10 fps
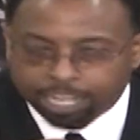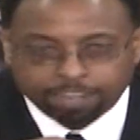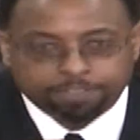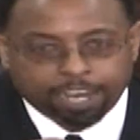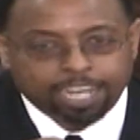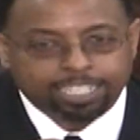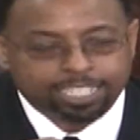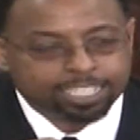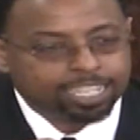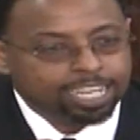of
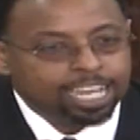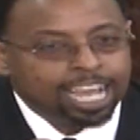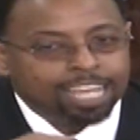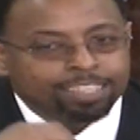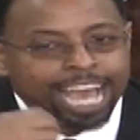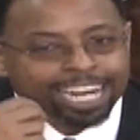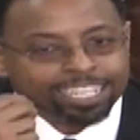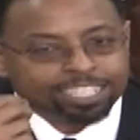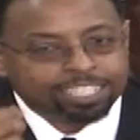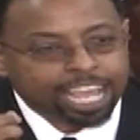us, that
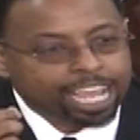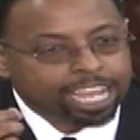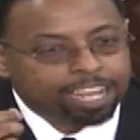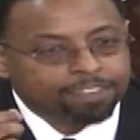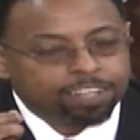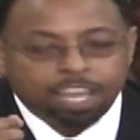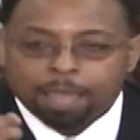is saved,